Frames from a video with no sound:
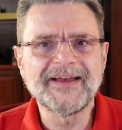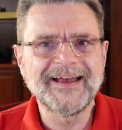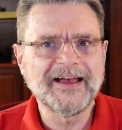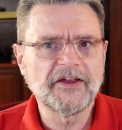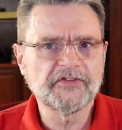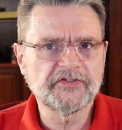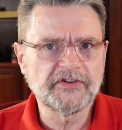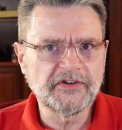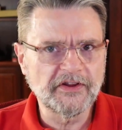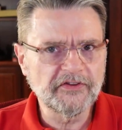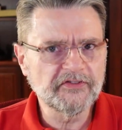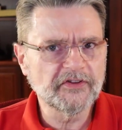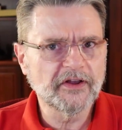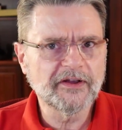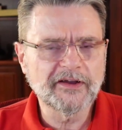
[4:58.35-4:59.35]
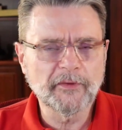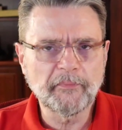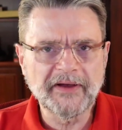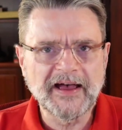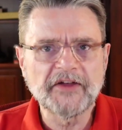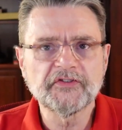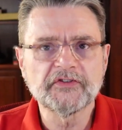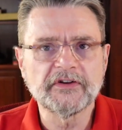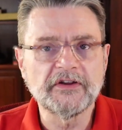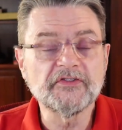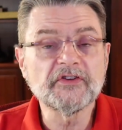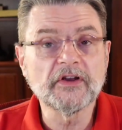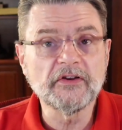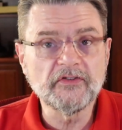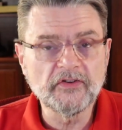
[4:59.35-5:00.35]
as disk capacities
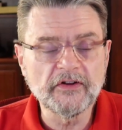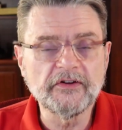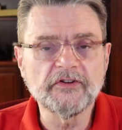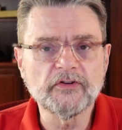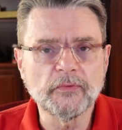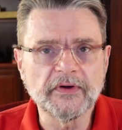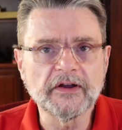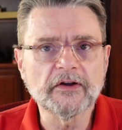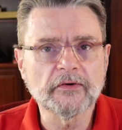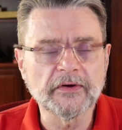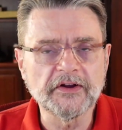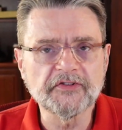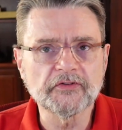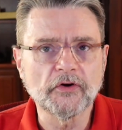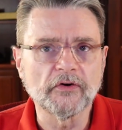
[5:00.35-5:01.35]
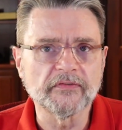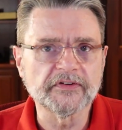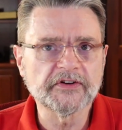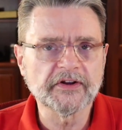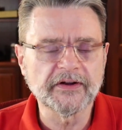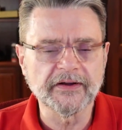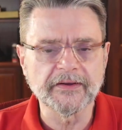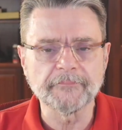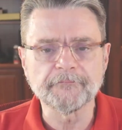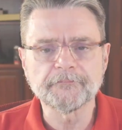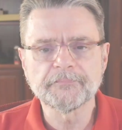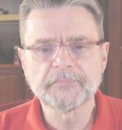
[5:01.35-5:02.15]
continue to increase over time.